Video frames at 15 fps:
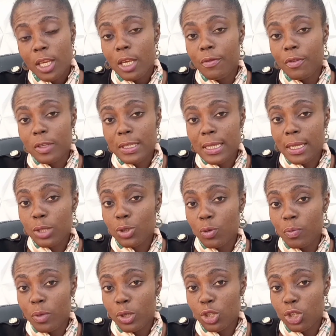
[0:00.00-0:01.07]
If you're selling to
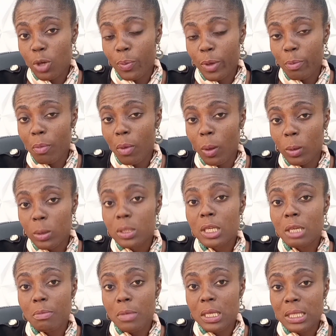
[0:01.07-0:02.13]
big shopping malls,
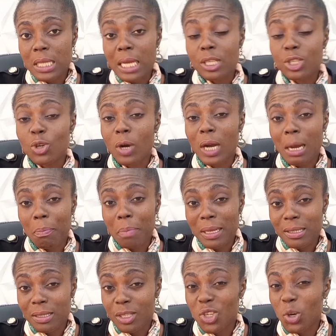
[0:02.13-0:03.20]
it means that your
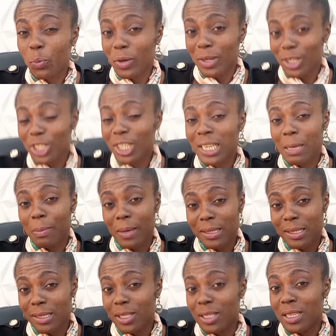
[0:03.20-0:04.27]
capacity, your production
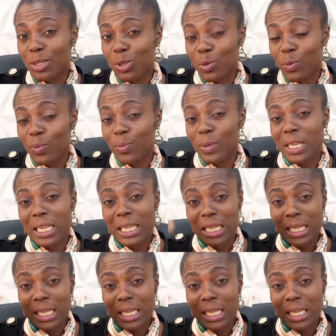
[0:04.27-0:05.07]
capacity needs to be